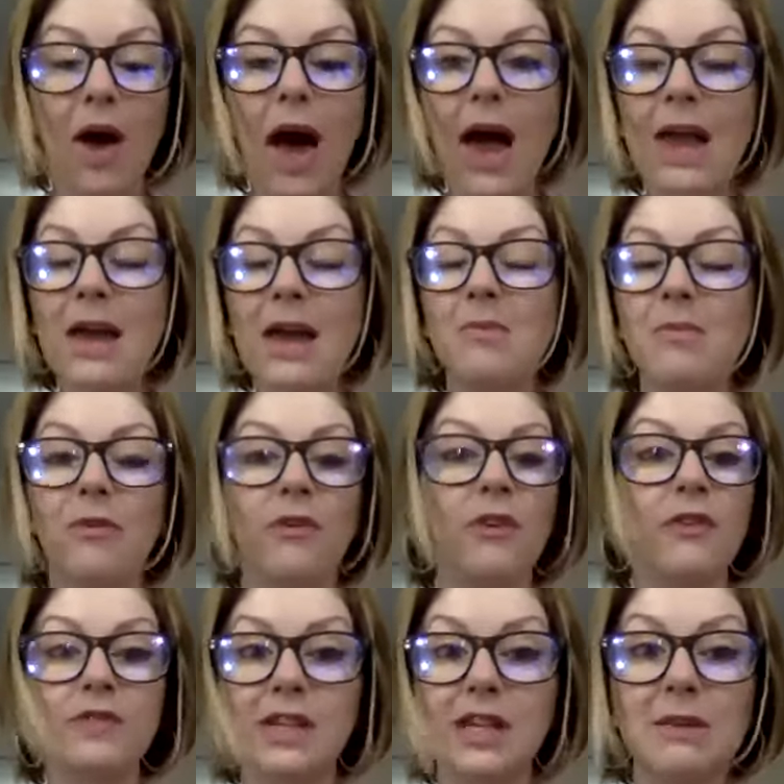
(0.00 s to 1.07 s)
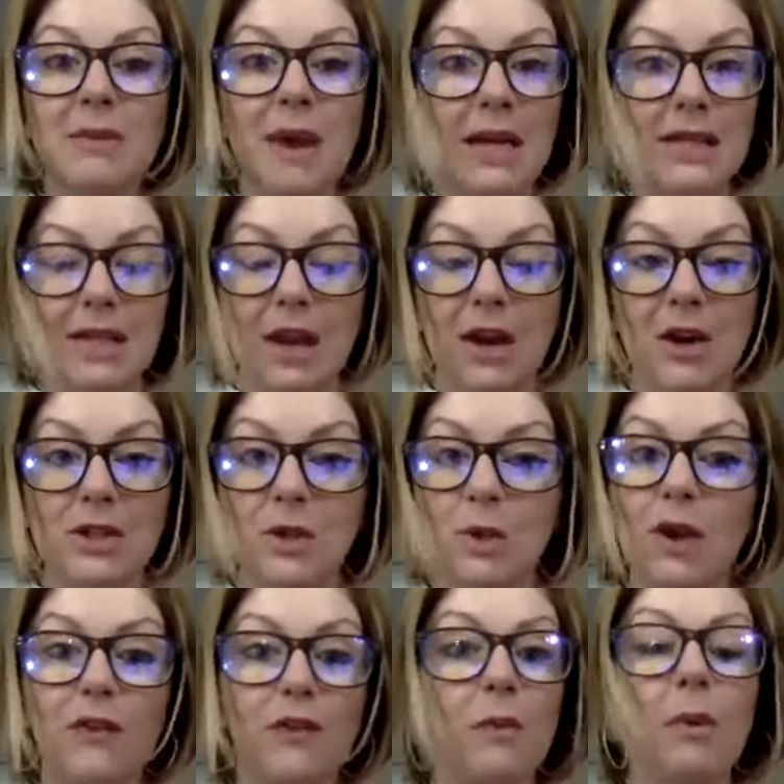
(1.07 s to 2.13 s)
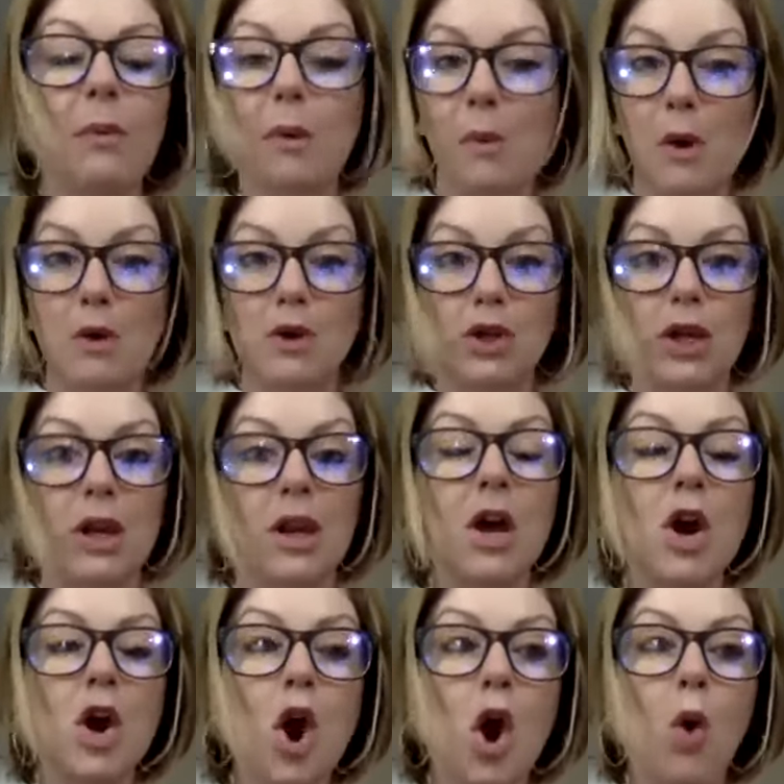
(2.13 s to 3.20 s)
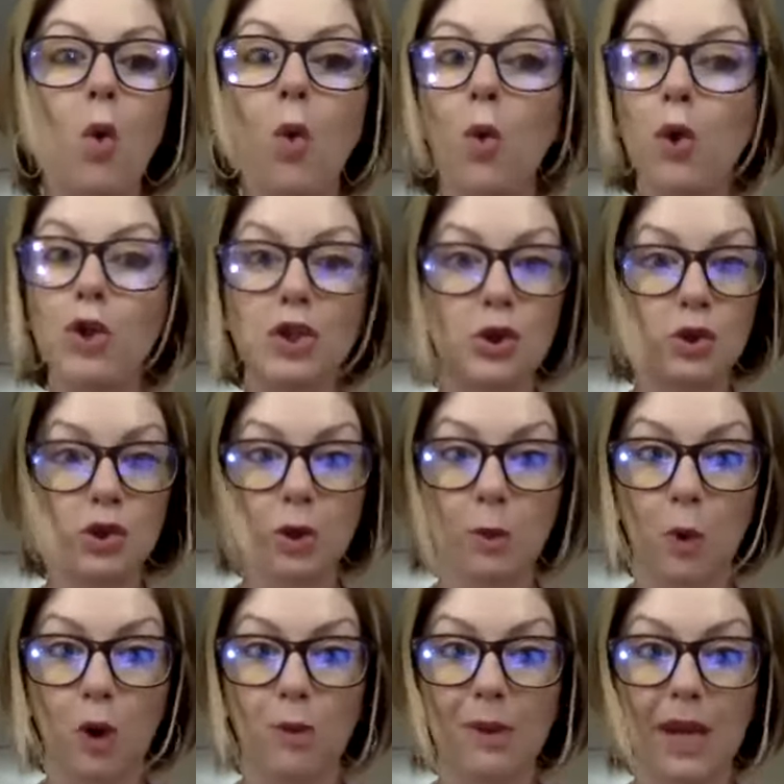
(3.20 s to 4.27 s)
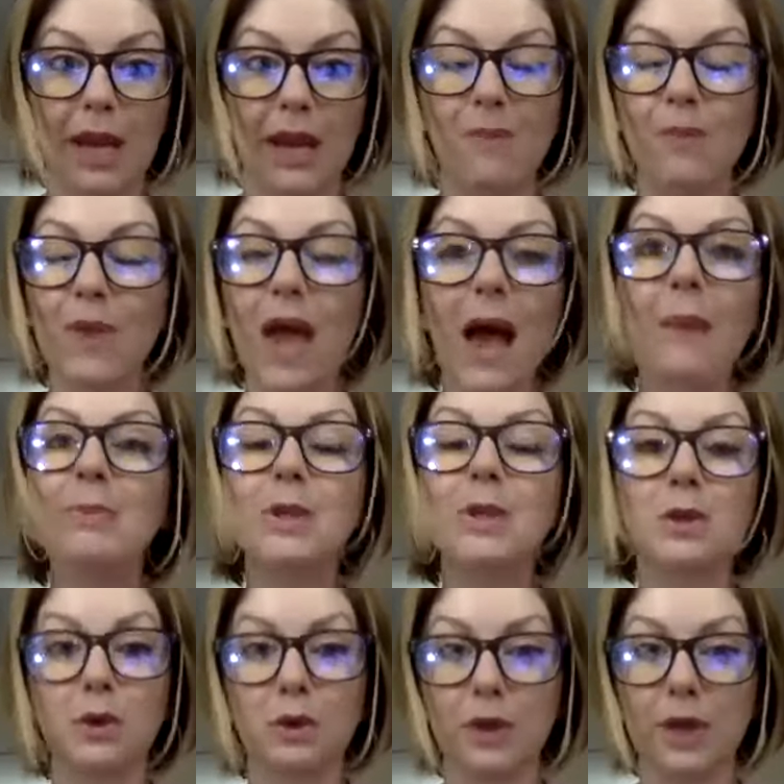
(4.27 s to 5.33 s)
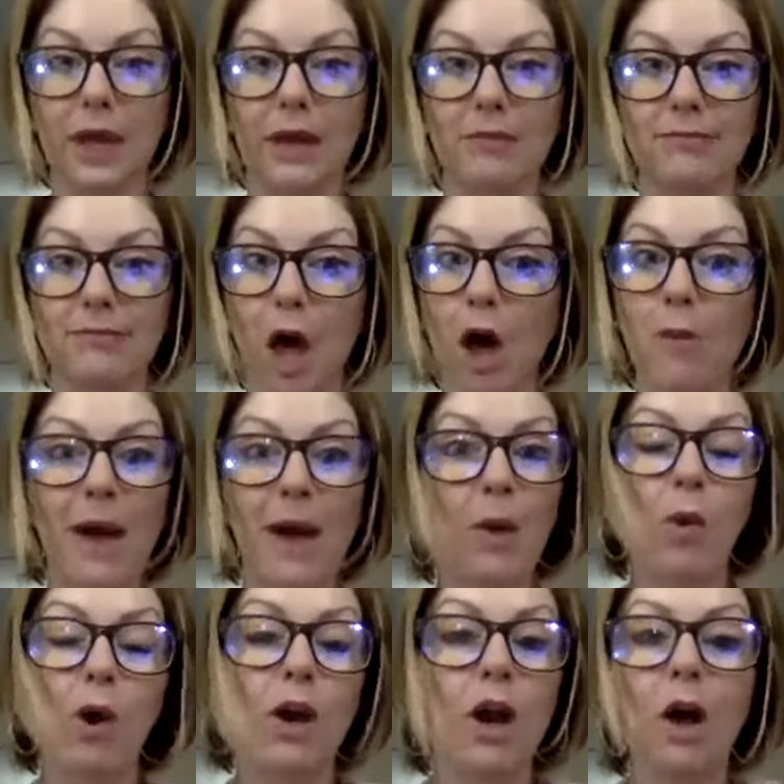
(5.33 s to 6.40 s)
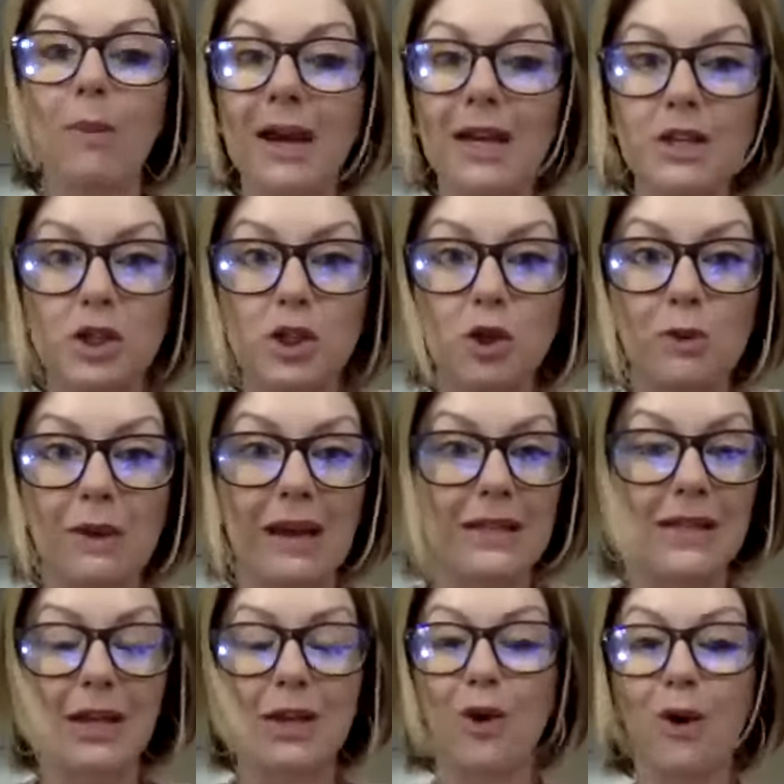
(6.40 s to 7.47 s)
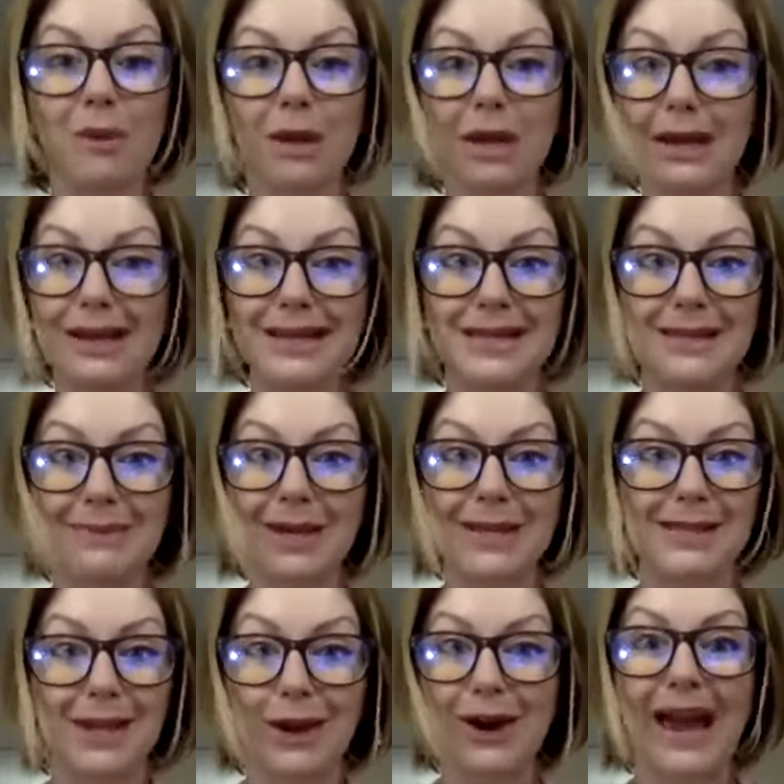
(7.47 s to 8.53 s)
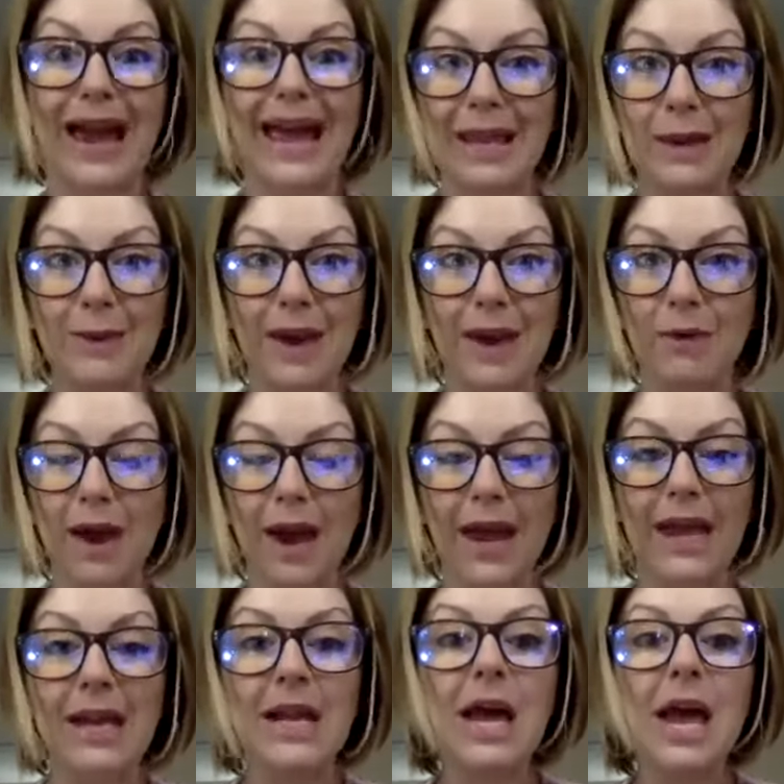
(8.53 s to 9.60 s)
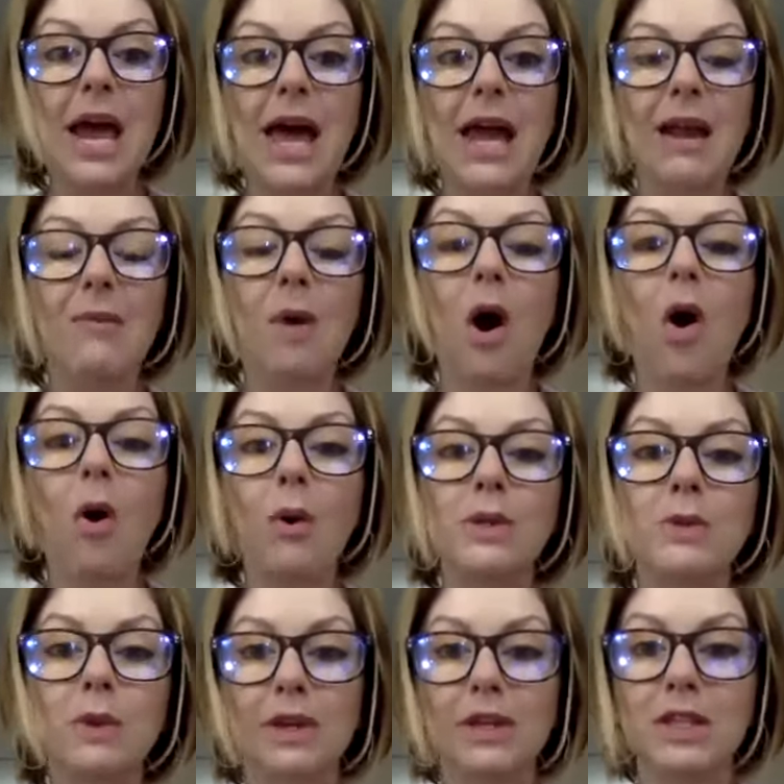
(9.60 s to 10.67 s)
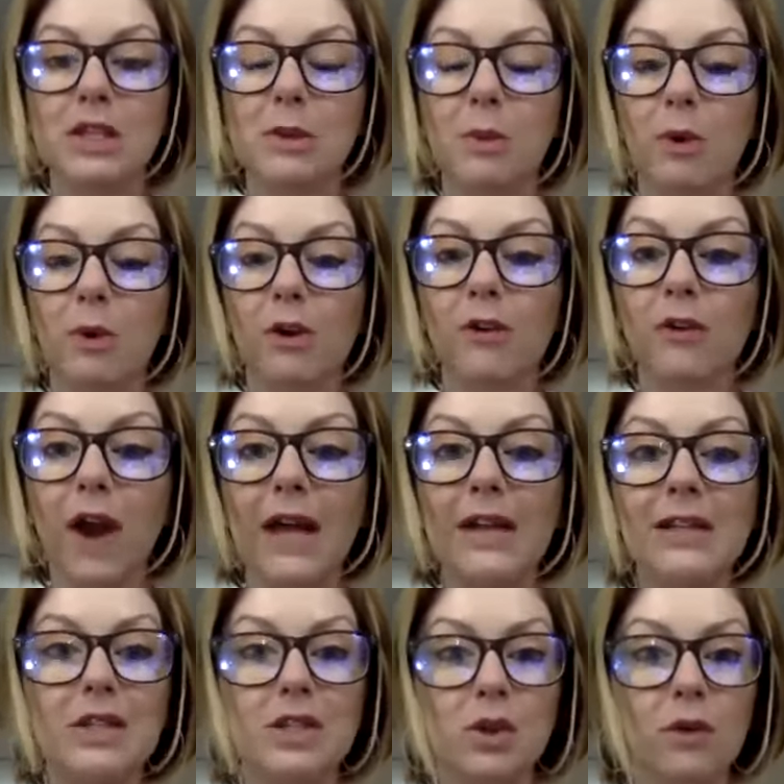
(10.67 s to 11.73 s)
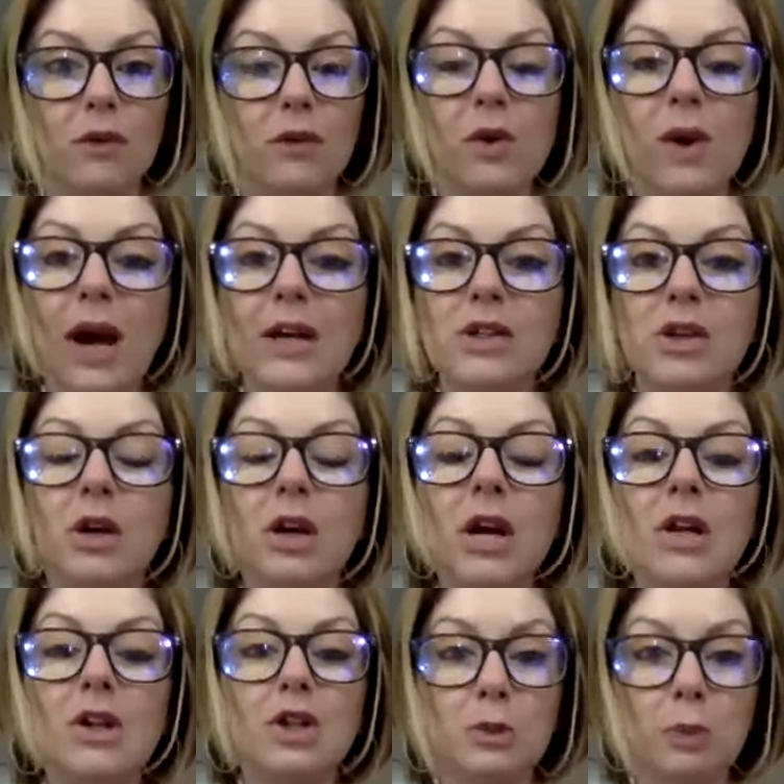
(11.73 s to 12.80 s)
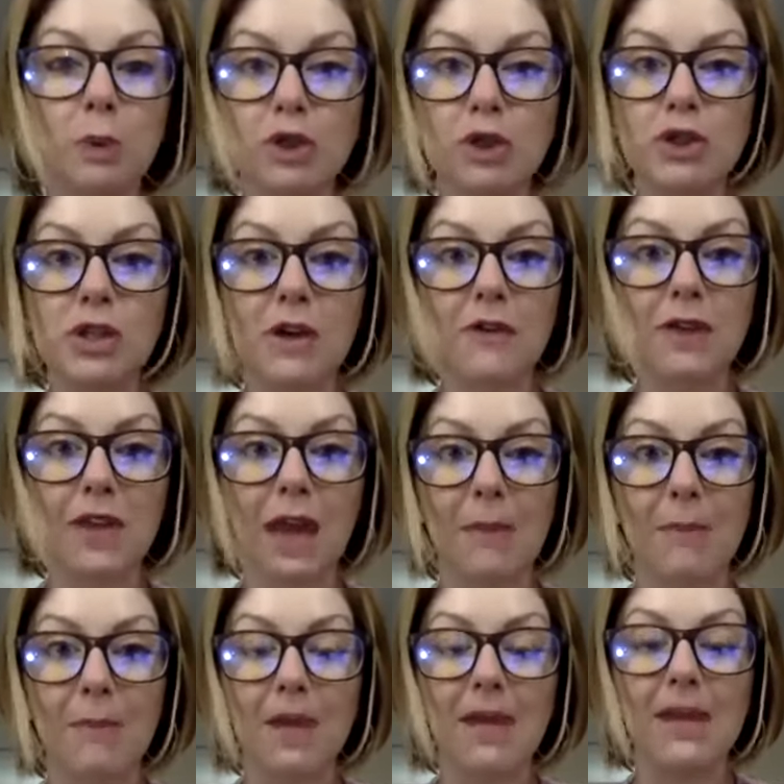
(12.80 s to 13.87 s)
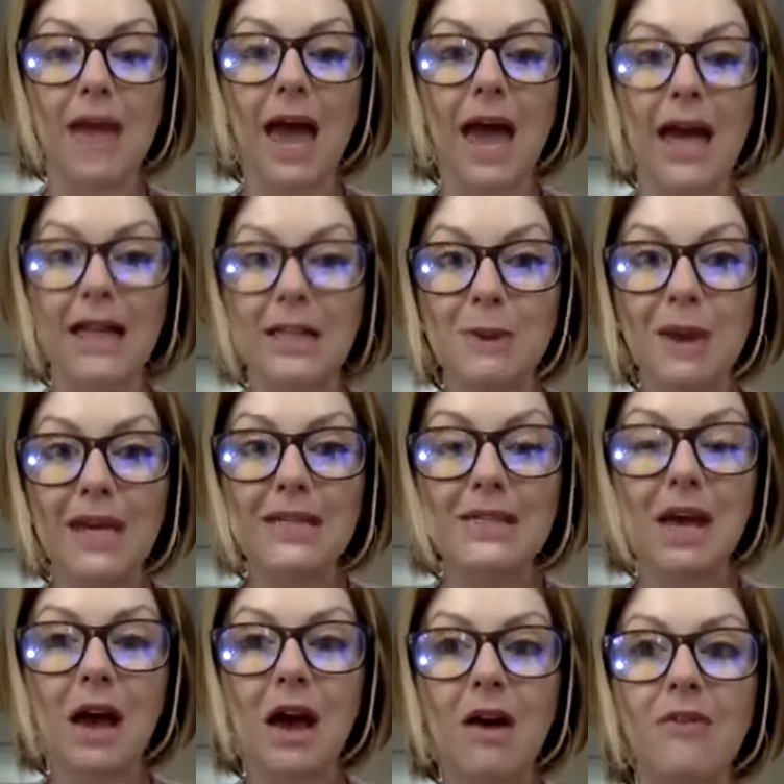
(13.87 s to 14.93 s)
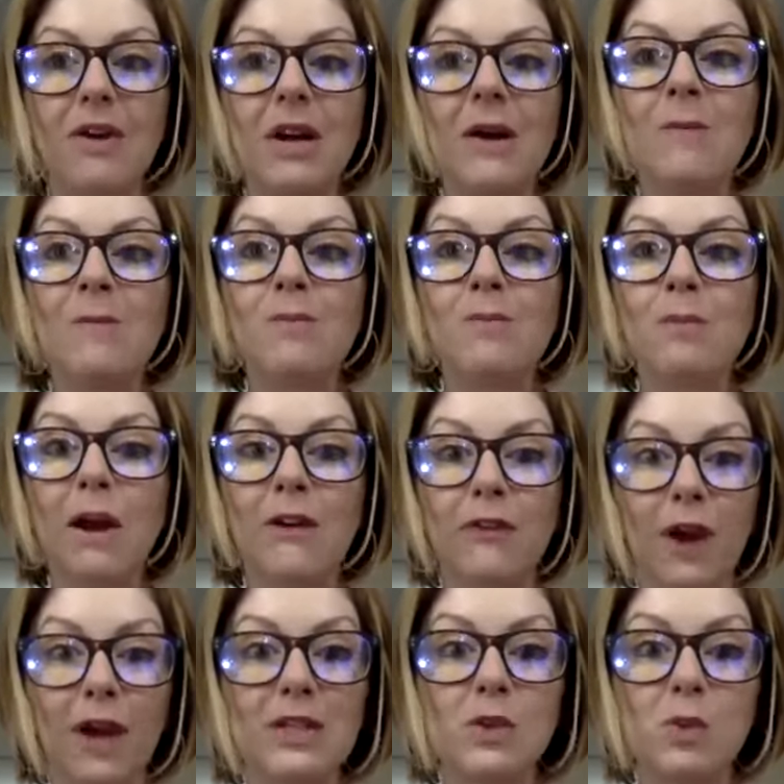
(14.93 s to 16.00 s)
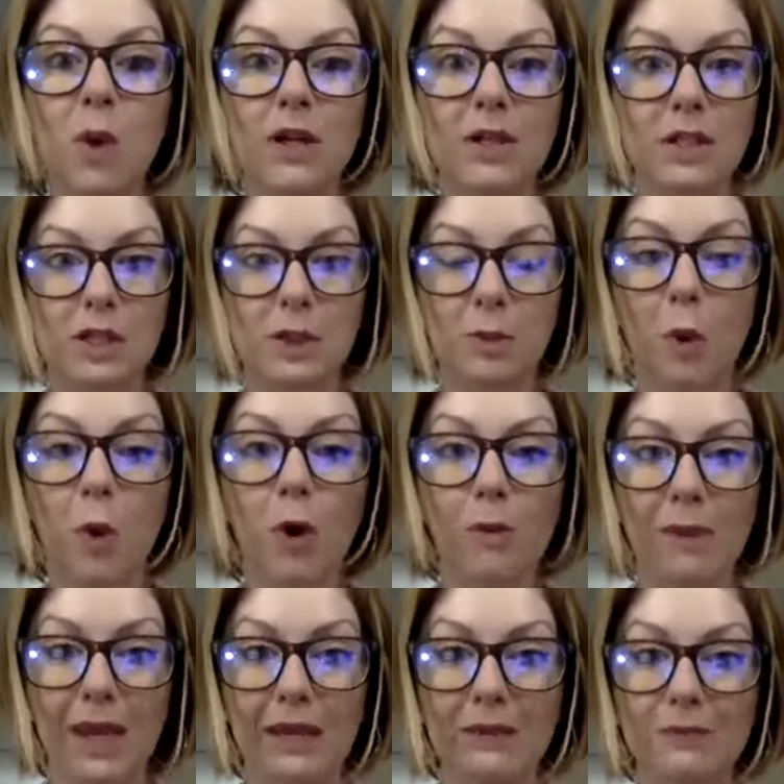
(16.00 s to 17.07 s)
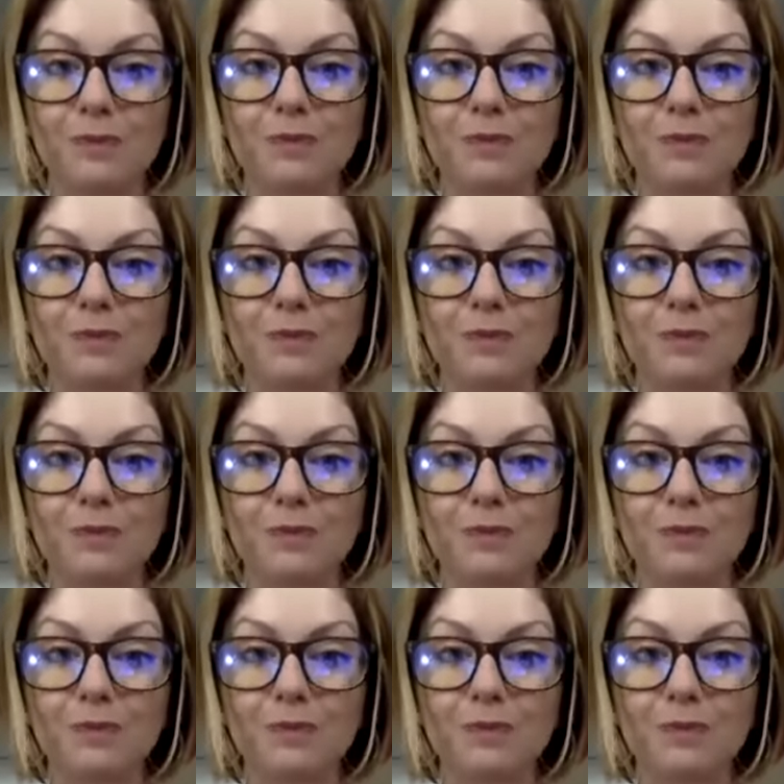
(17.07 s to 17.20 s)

I am 15 mascaras away from a promotion. Would you support me? Absolutely. I'll buy 1, I'll buy 2, because I know I'm going to need some mascara anyway, right? And I'm always willing to support a friend. And so if you guys are, just put yourself in that headspace of, my friends want to support me.